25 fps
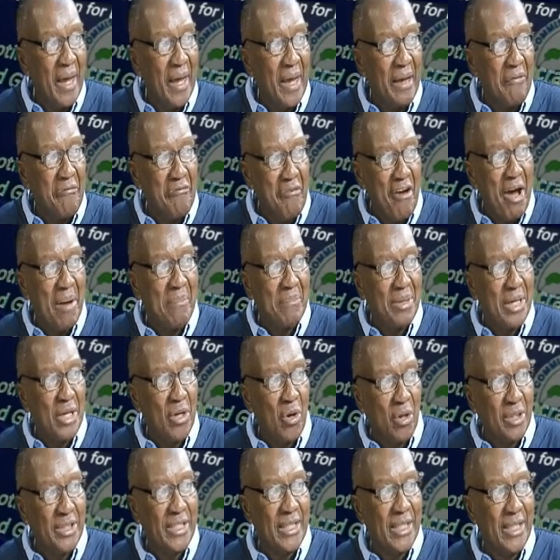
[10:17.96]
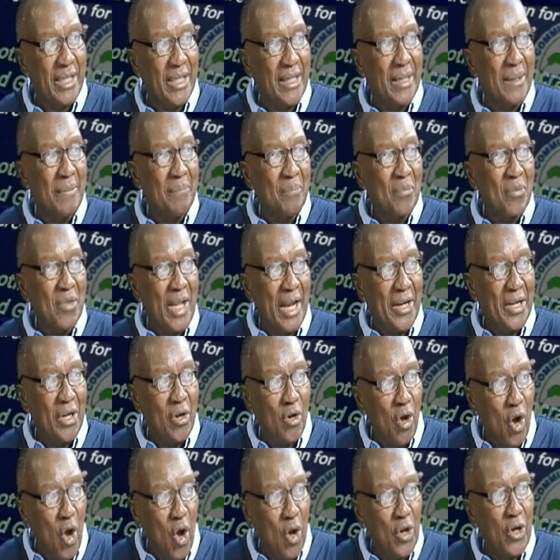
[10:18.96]
farm, the dirty, that the
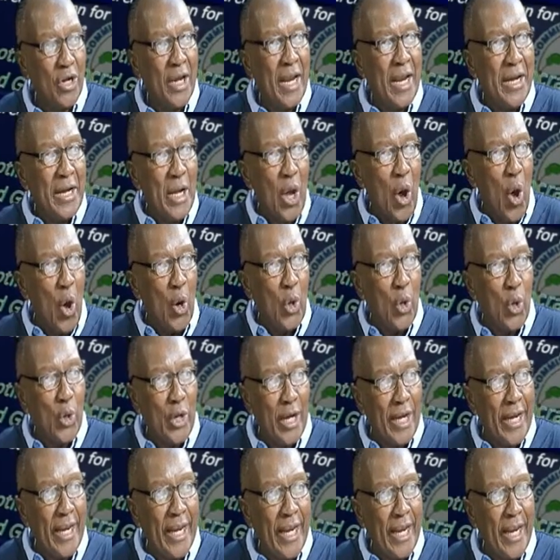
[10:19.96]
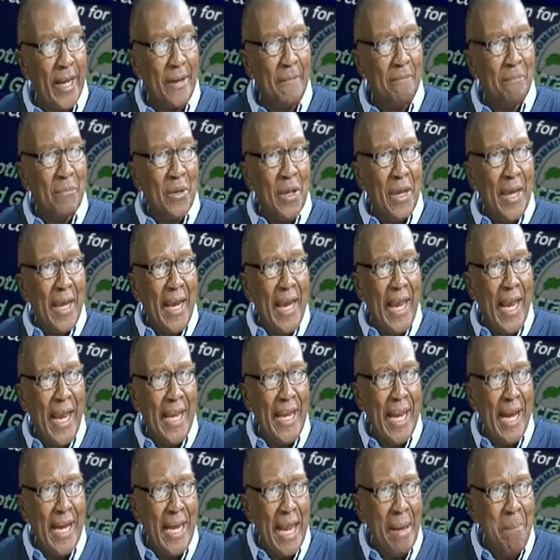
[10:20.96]
ground, they all know dey. It
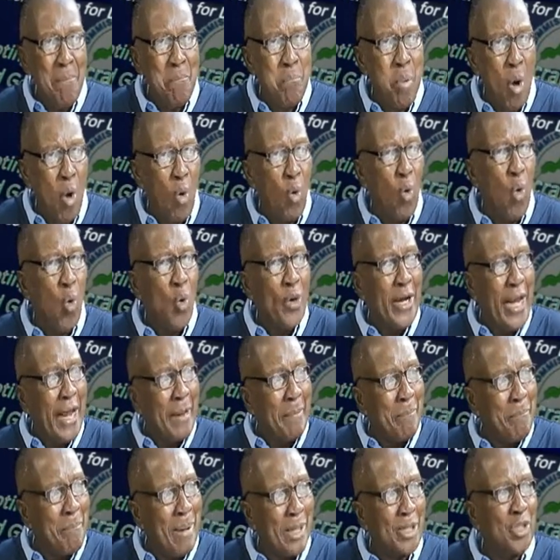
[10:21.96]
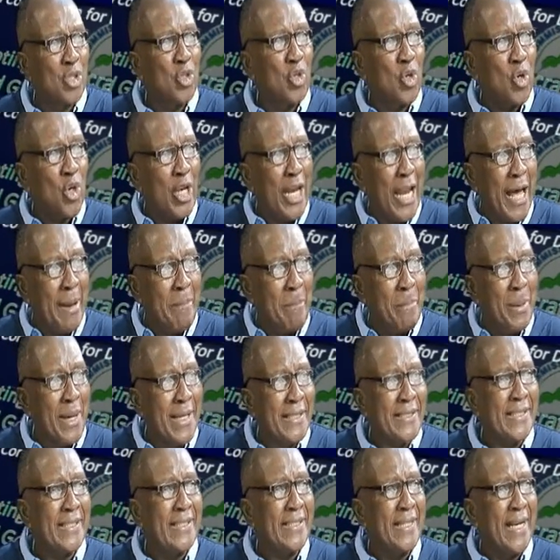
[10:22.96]
then they boku them particular
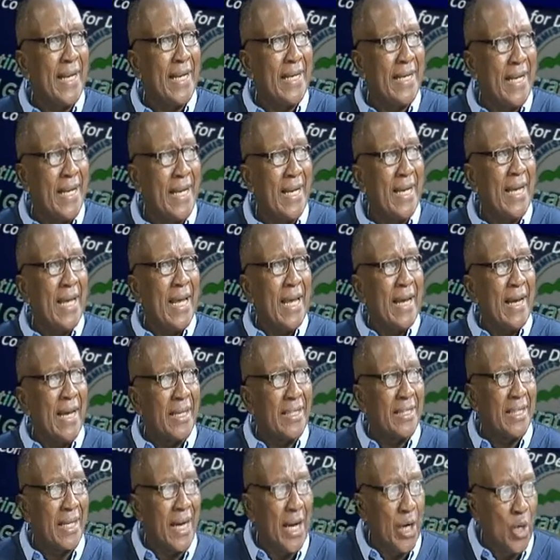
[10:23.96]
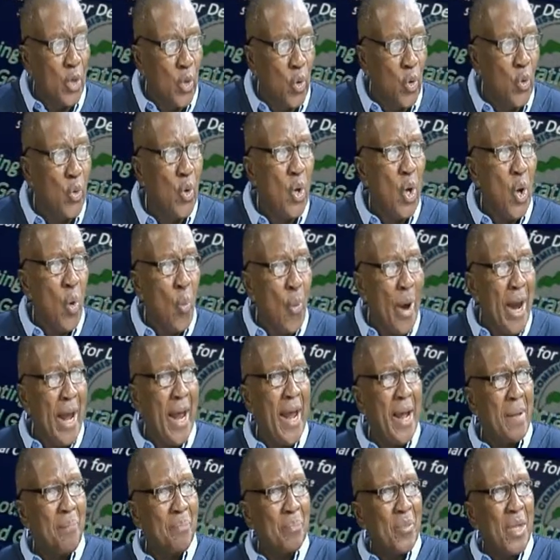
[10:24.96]
places then they na Sierra Leone
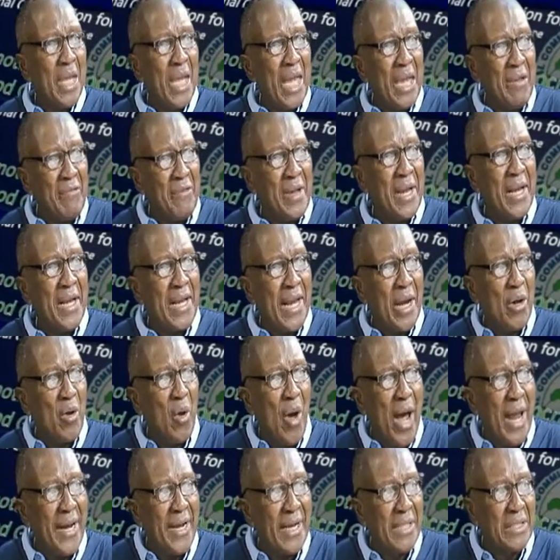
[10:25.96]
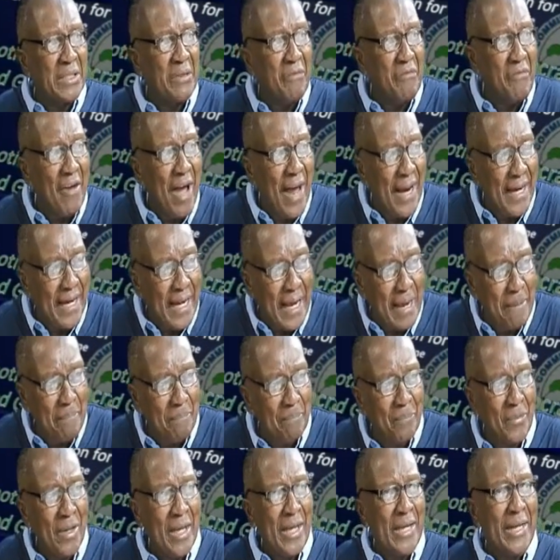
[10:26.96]
where even they not identify them,
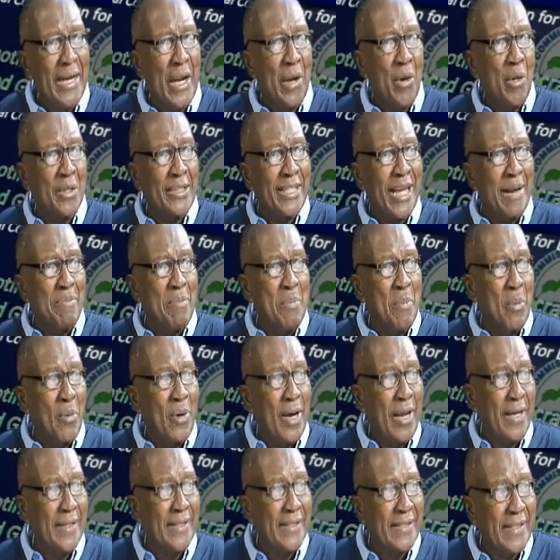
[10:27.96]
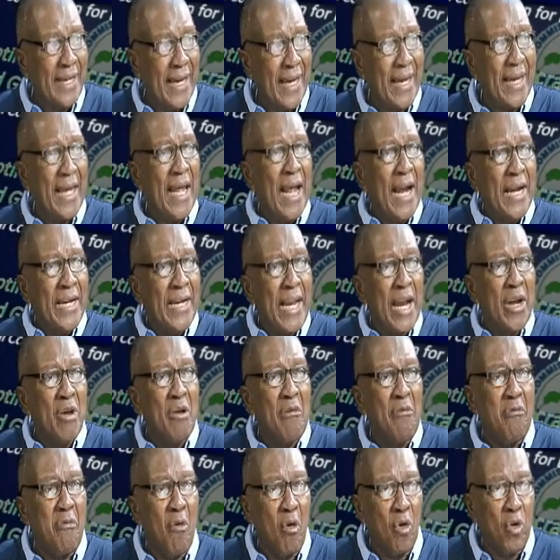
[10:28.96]
they not tell people and say they not
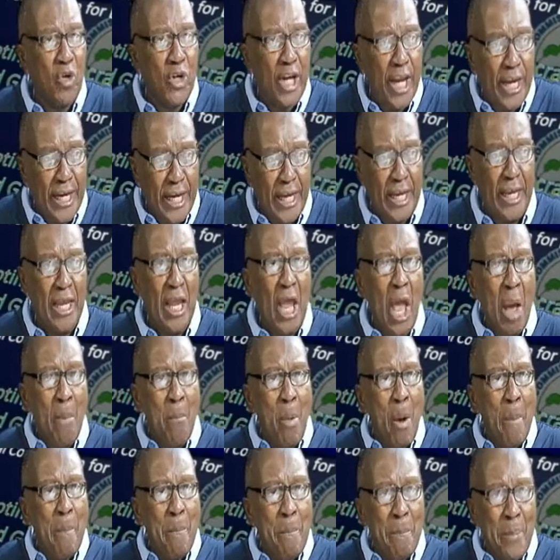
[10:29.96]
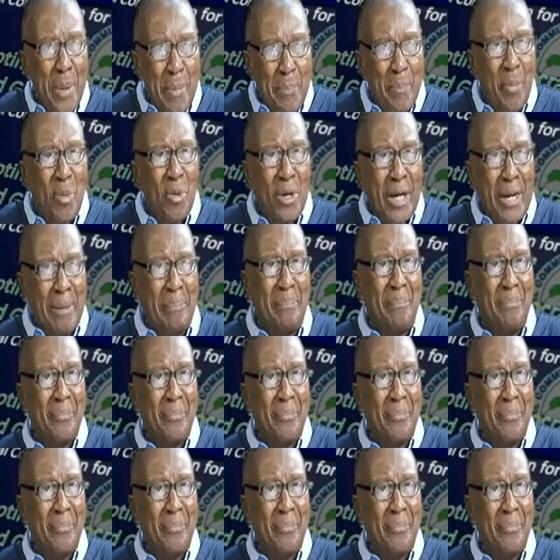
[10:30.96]
for dey. But people them,